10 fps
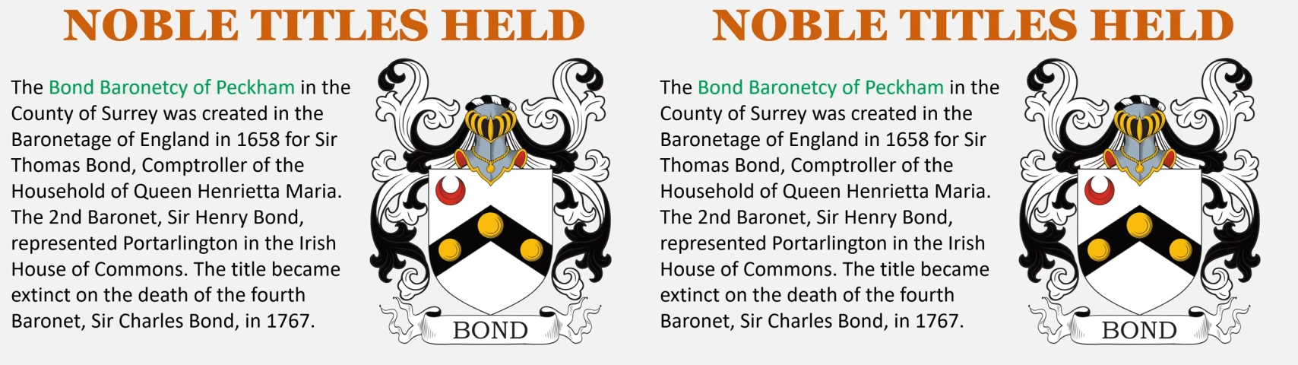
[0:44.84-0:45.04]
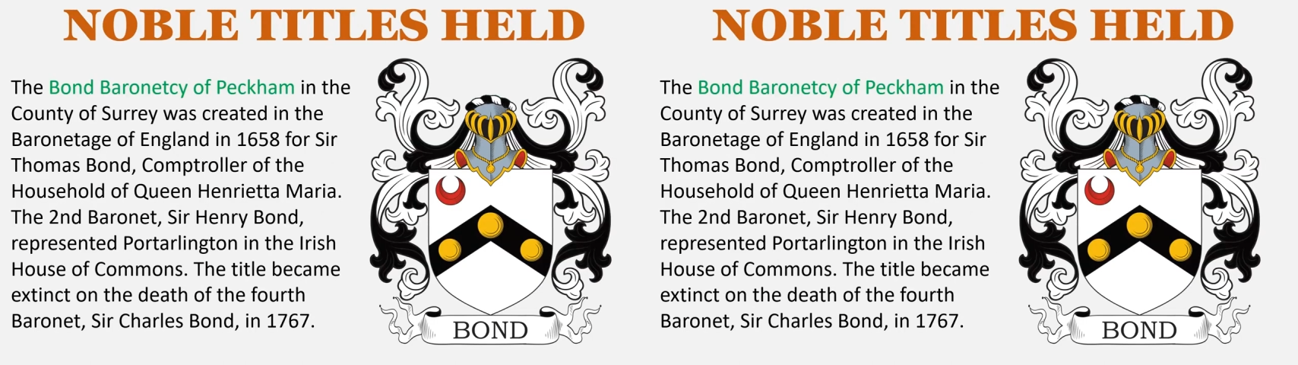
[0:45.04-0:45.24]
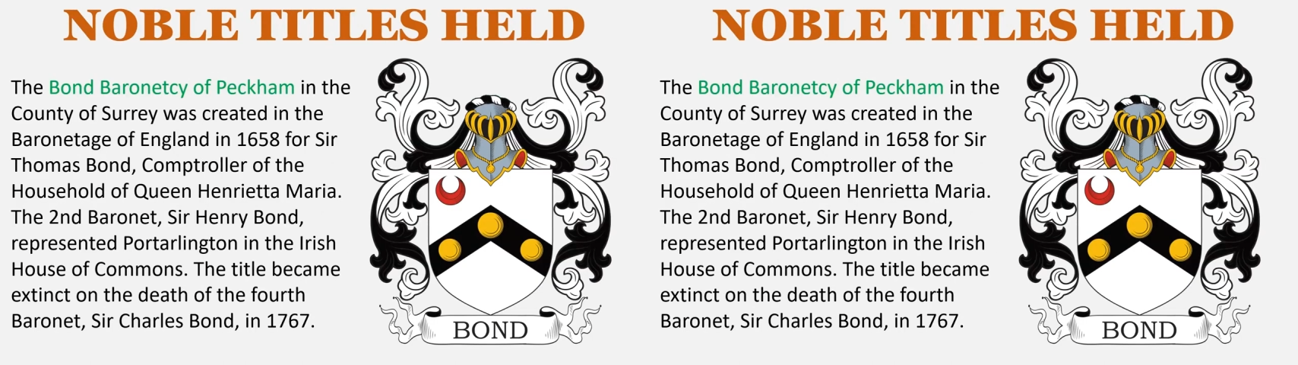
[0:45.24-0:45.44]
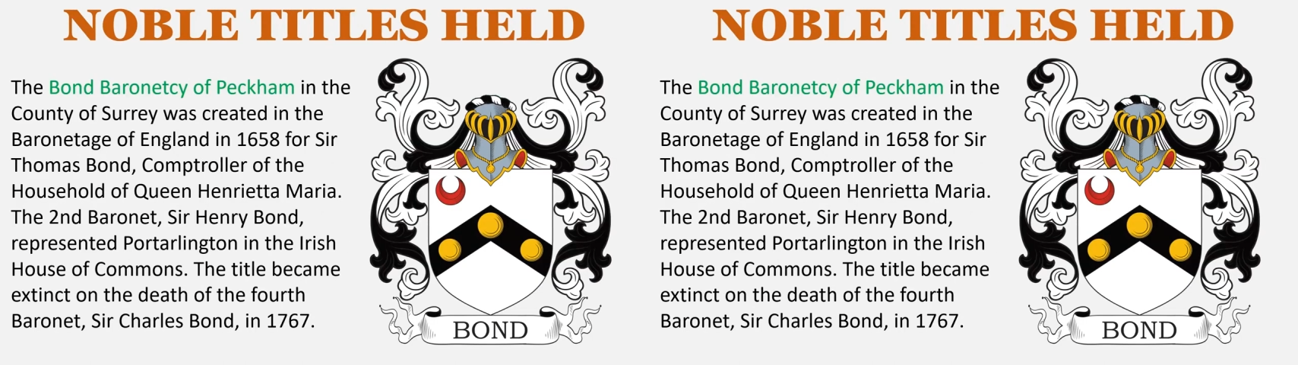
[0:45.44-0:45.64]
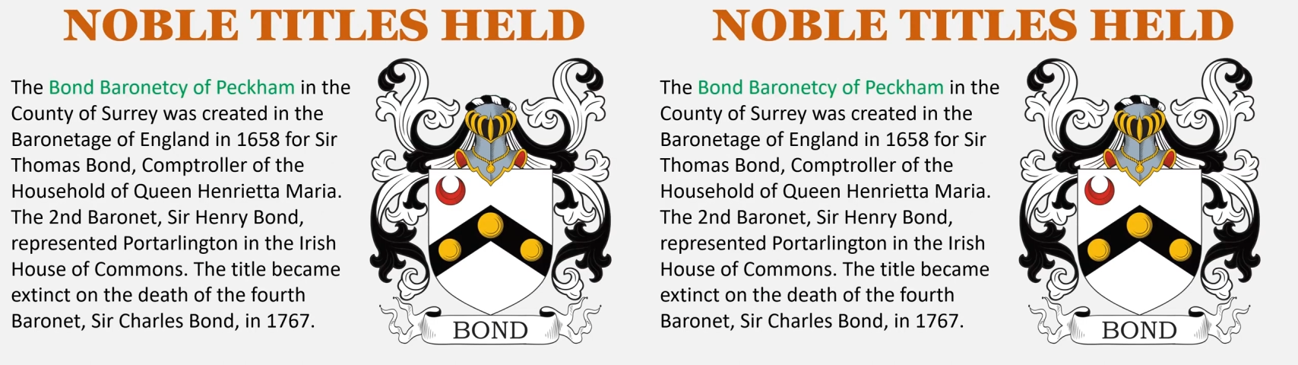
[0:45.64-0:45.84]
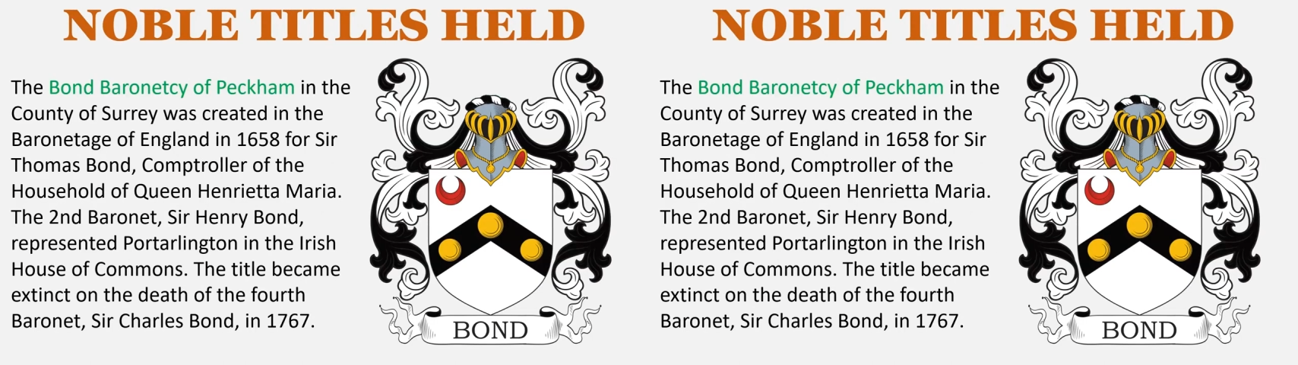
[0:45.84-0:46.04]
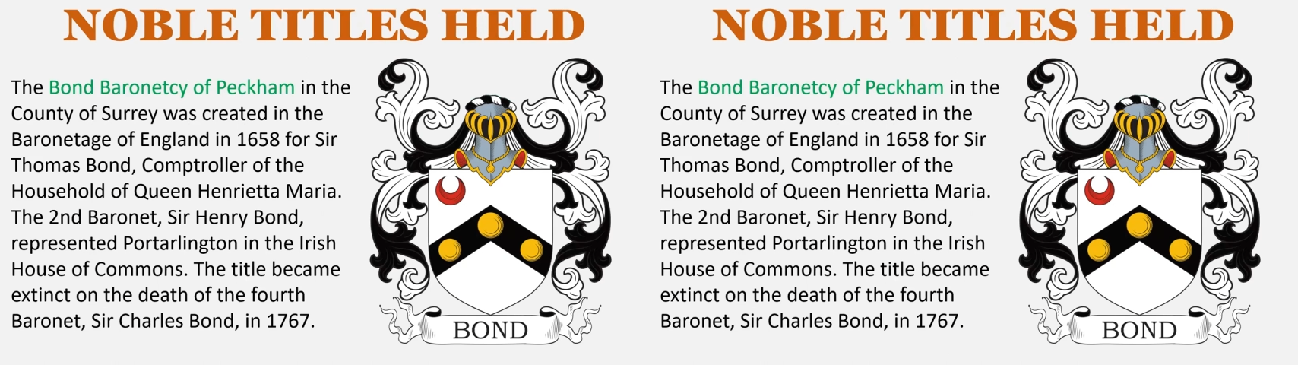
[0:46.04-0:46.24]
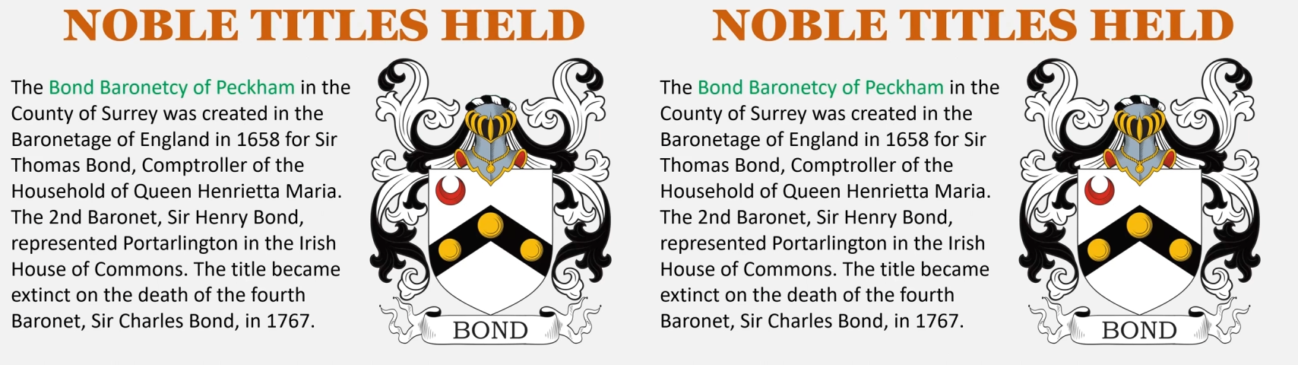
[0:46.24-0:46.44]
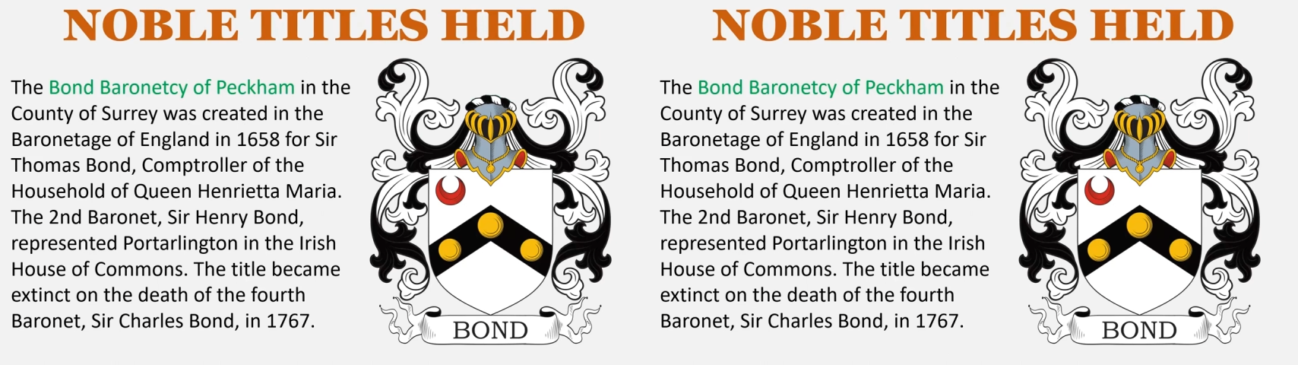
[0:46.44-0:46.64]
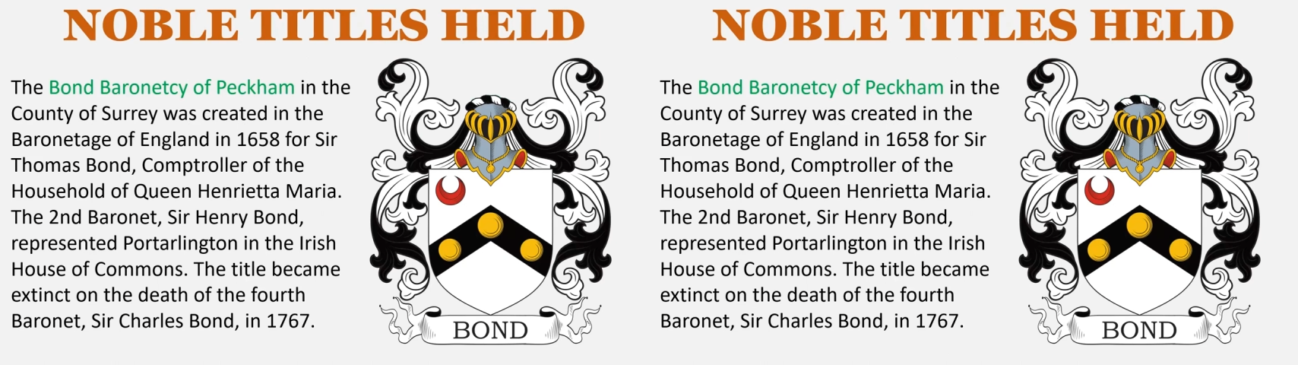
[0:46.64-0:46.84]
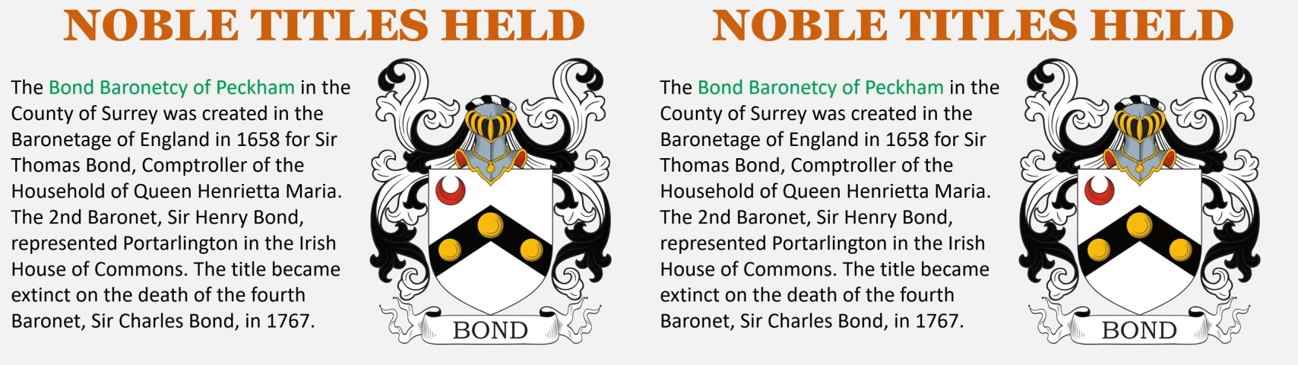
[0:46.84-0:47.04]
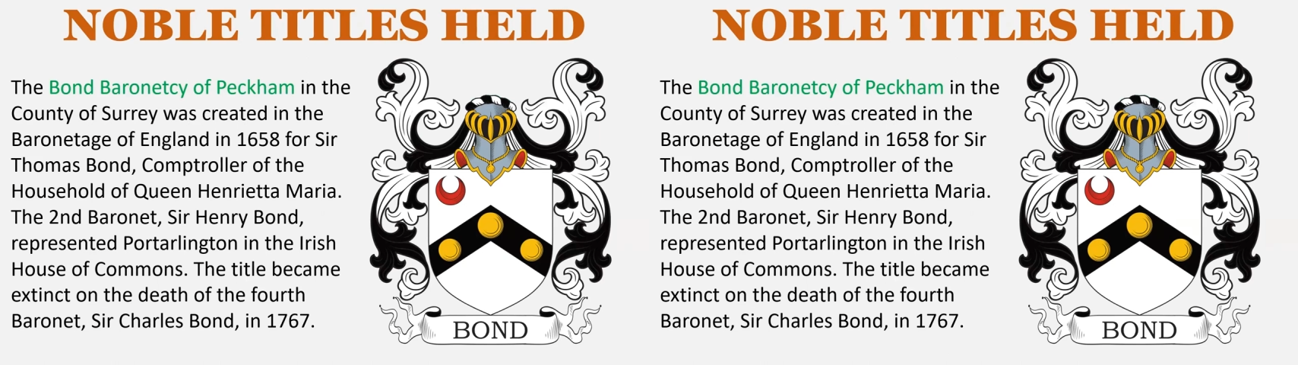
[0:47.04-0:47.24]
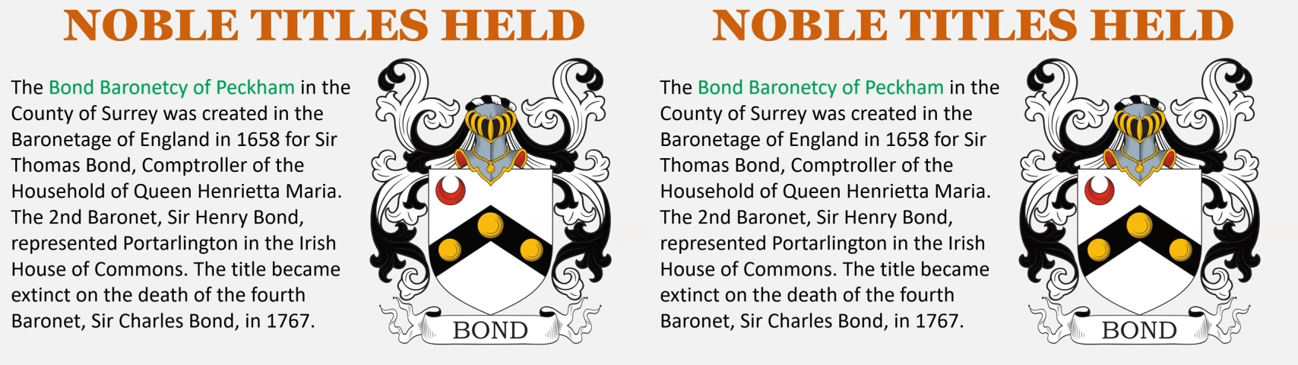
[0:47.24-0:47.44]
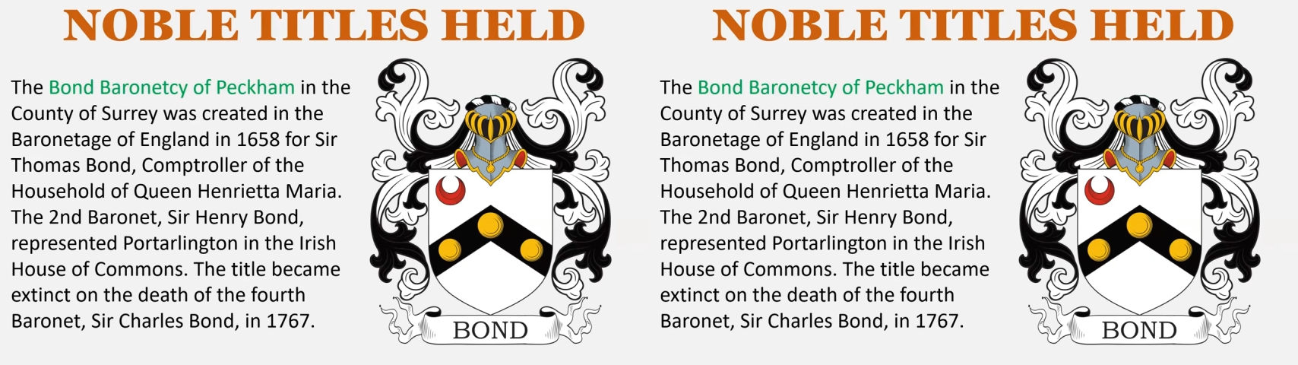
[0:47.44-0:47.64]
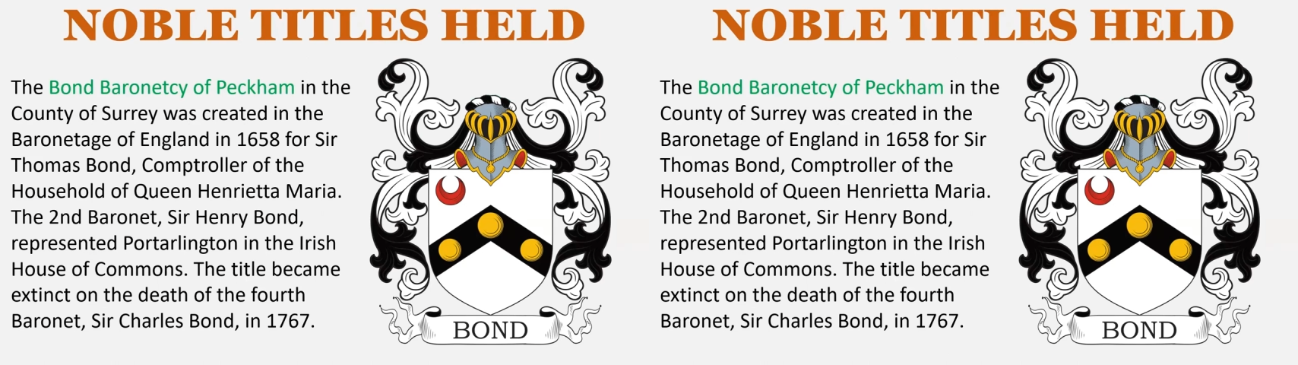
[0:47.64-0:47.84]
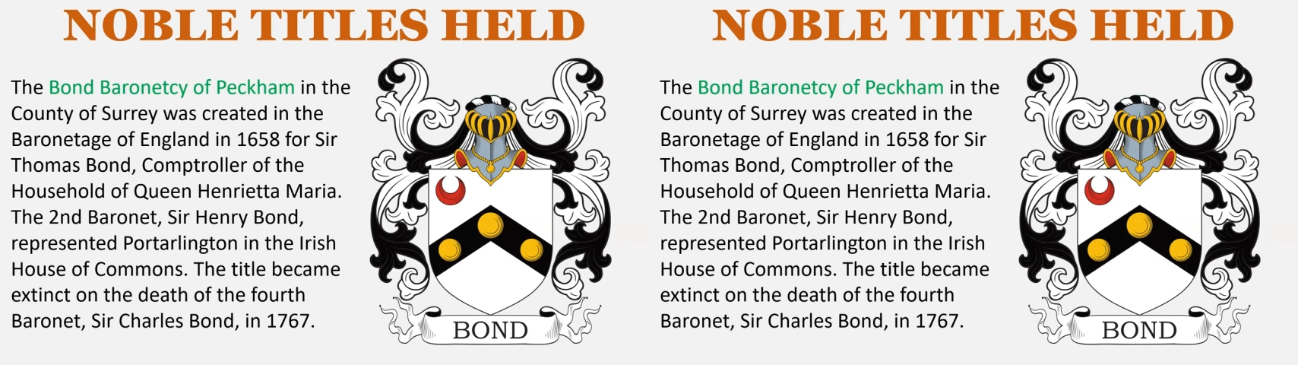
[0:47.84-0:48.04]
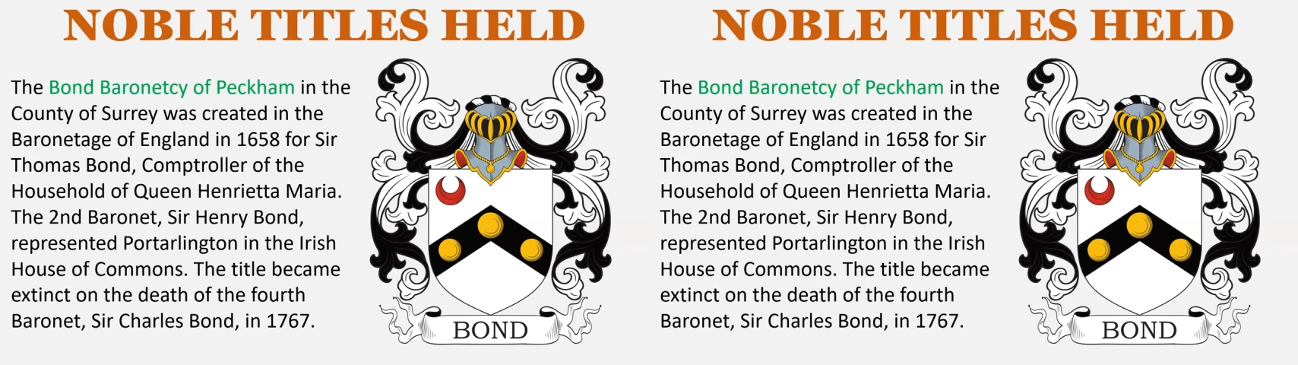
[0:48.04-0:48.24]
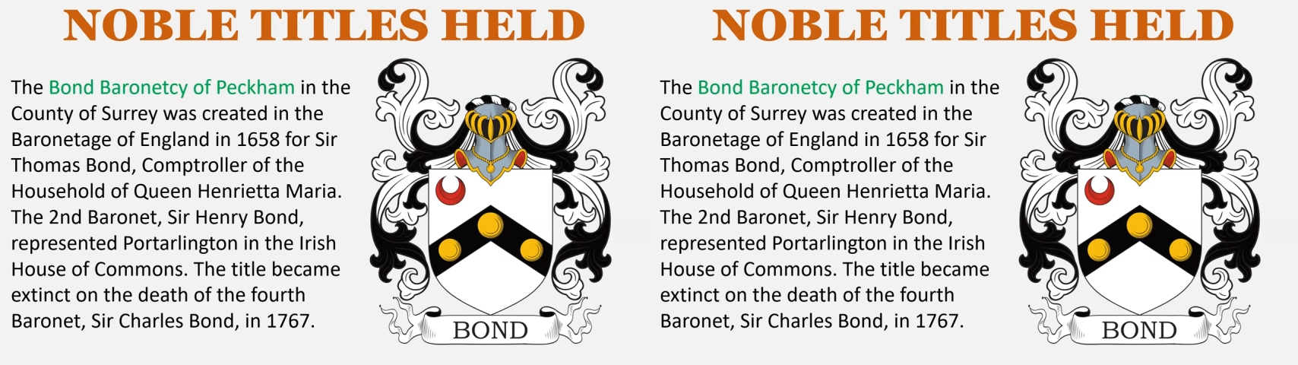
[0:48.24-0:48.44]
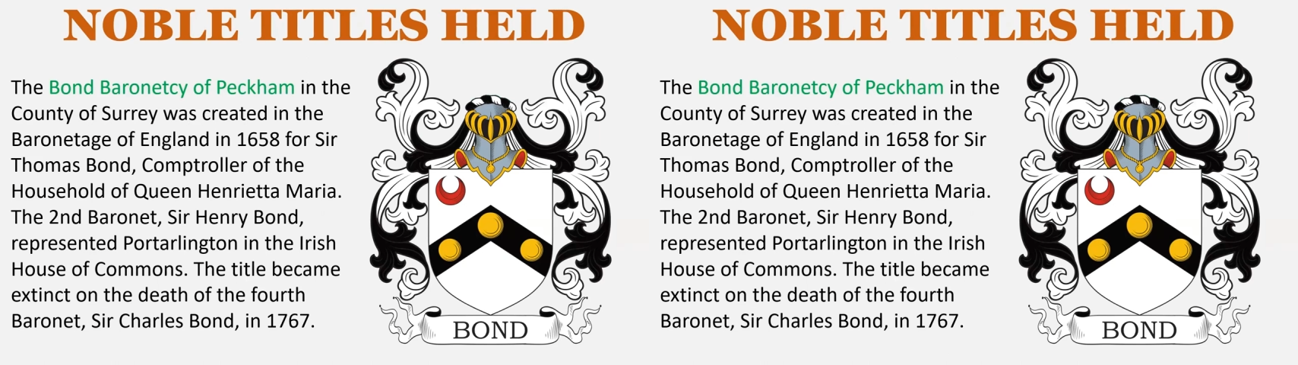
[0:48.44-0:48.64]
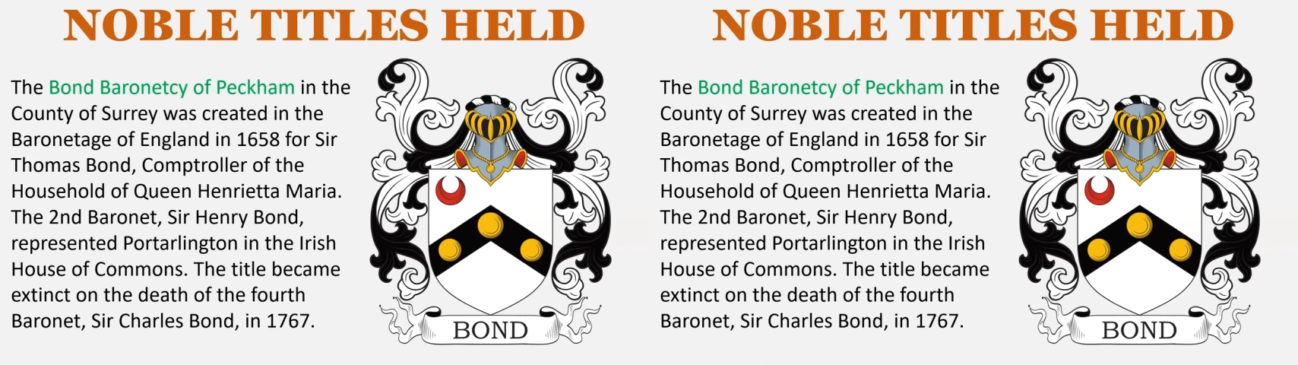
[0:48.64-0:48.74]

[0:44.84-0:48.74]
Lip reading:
(no speaker visible)